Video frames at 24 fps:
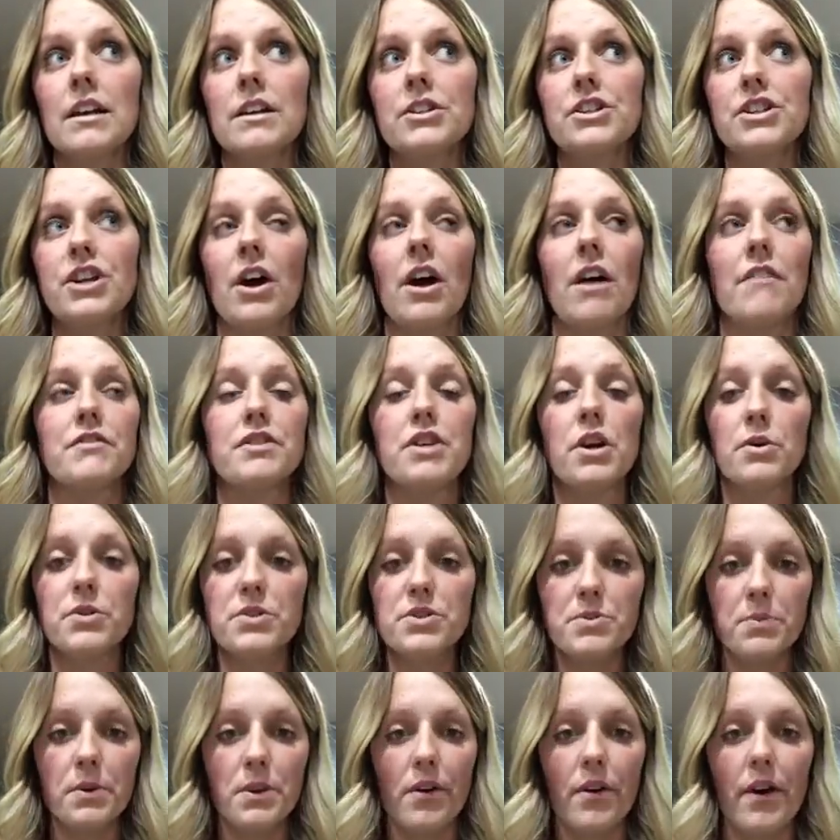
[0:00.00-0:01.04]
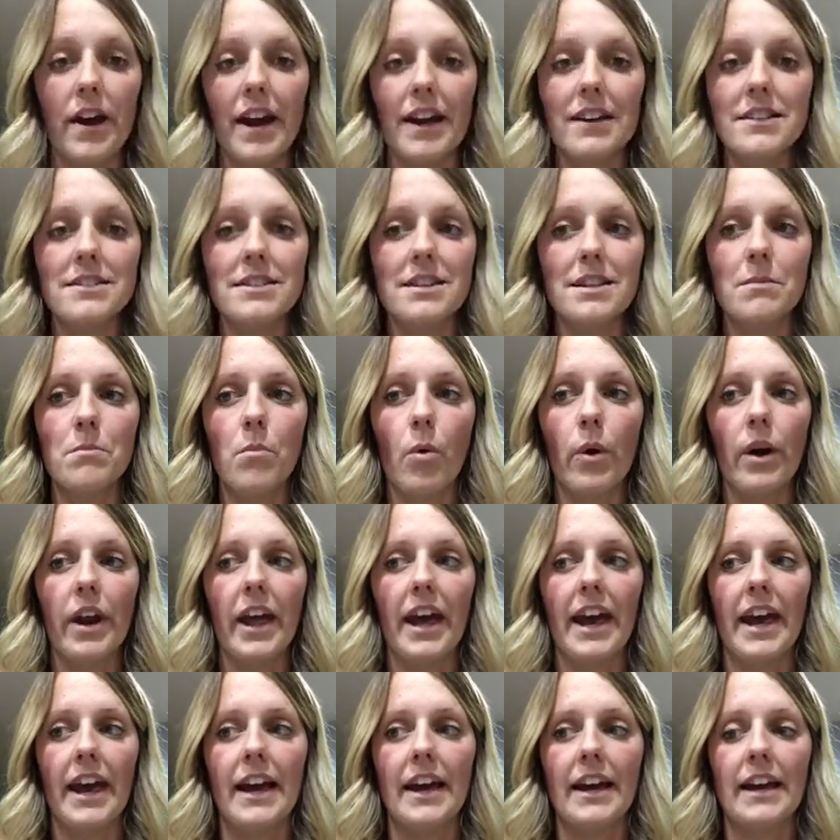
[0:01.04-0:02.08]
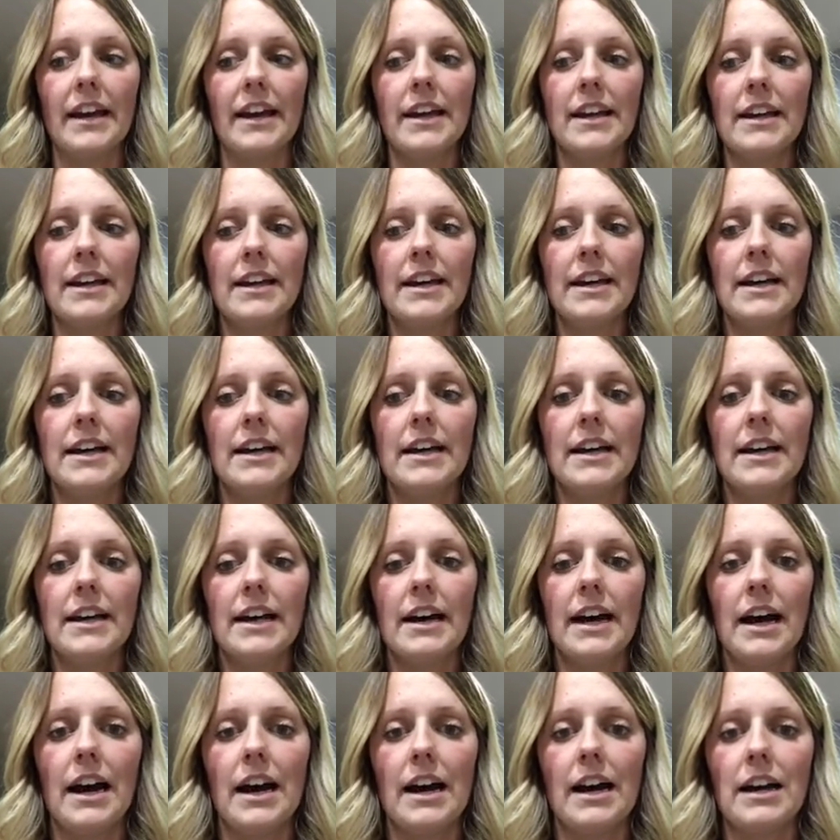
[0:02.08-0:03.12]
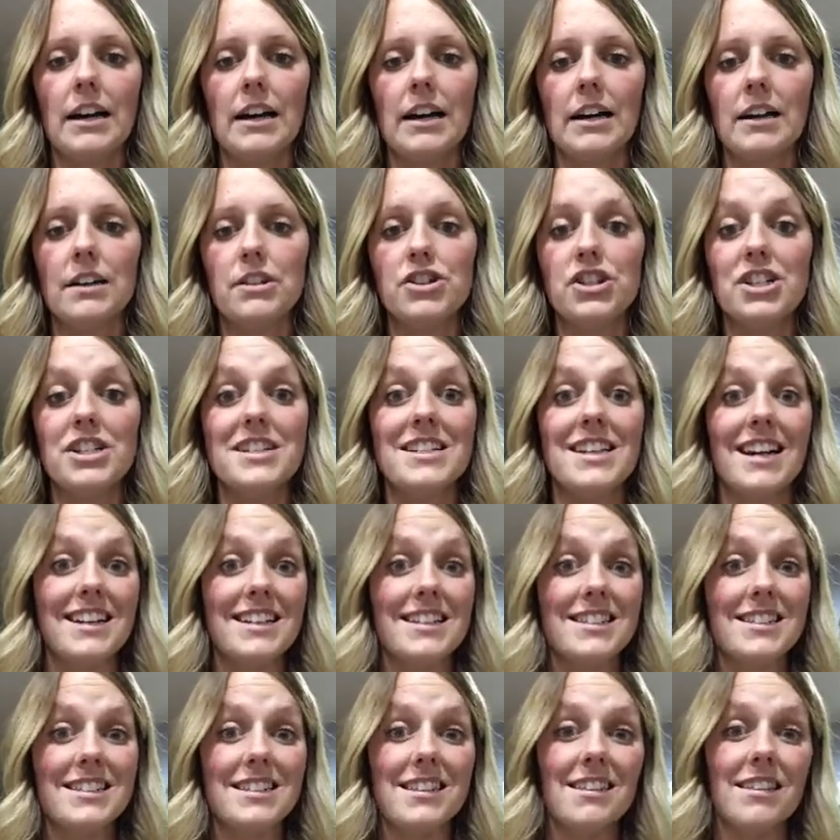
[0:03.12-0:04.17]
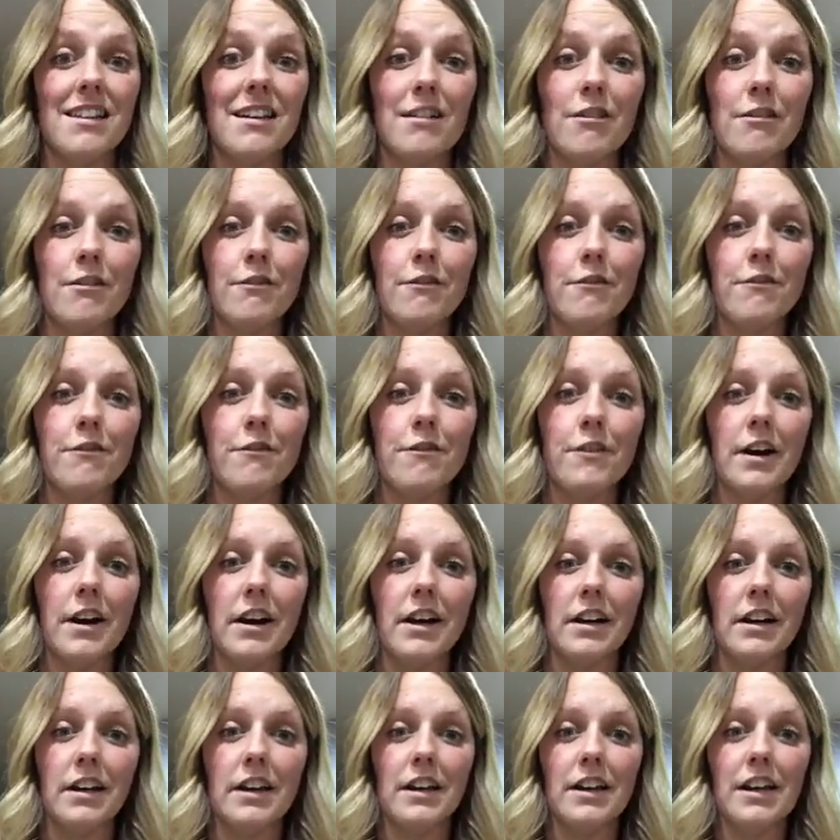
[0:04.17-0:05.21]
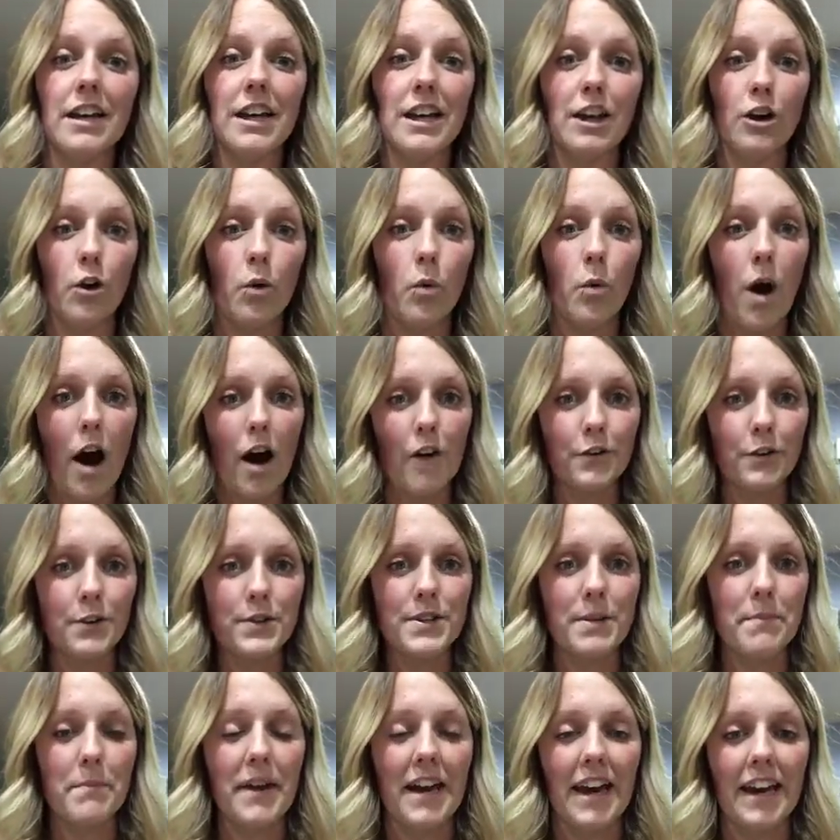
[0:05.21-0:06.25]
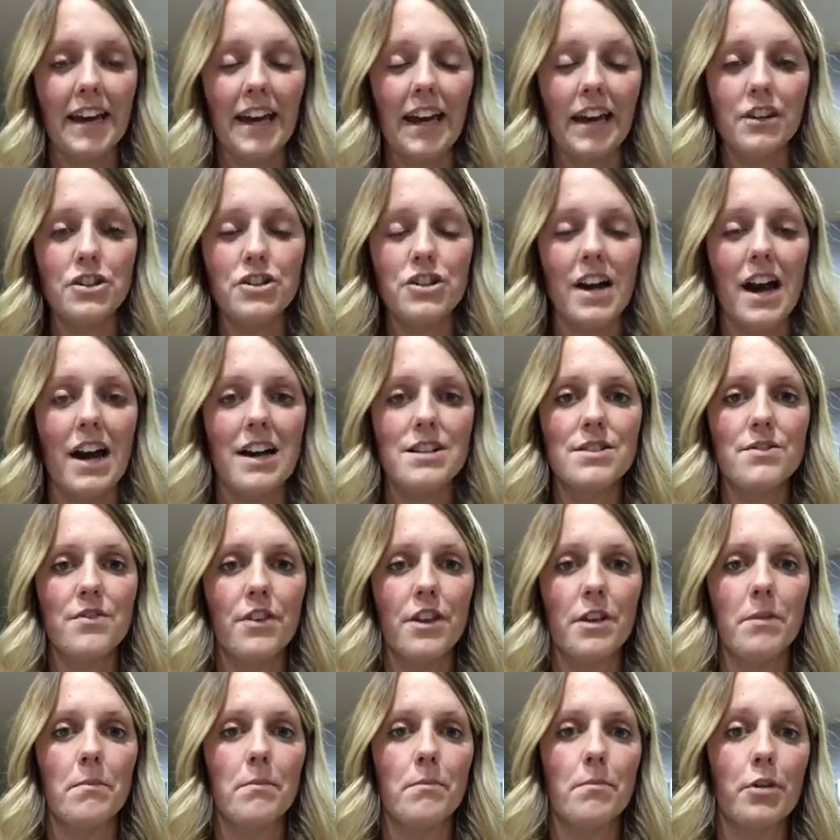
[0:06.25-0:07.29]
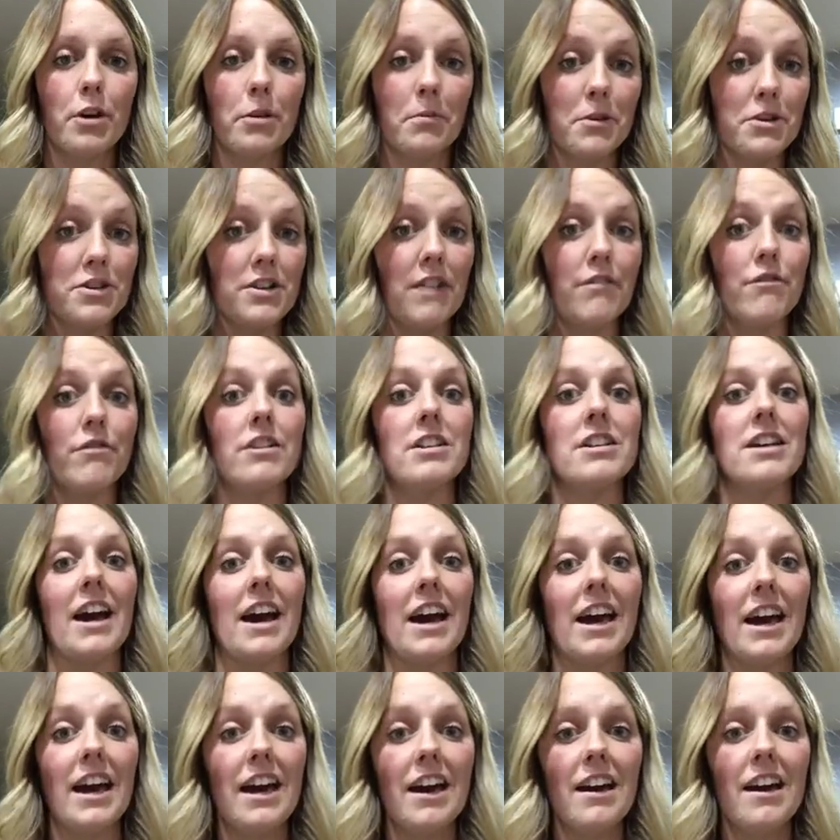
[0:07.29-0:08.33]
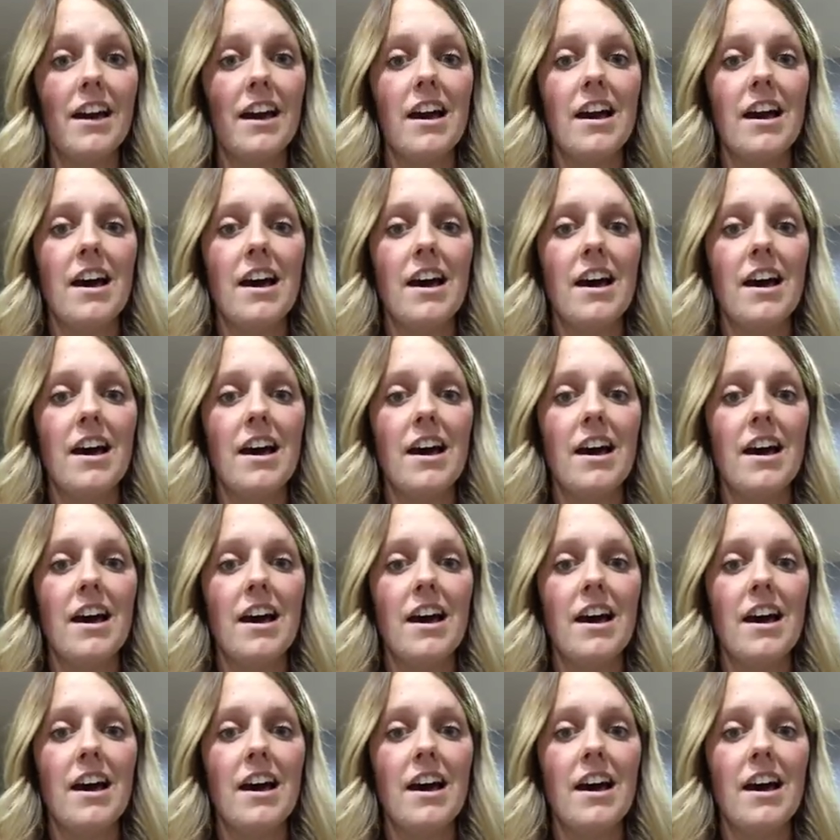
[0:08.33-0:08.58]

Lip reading: she'll have toast with her eggs in the morning. She does love keto waffles and pancakes. She asks for them pretty much every day.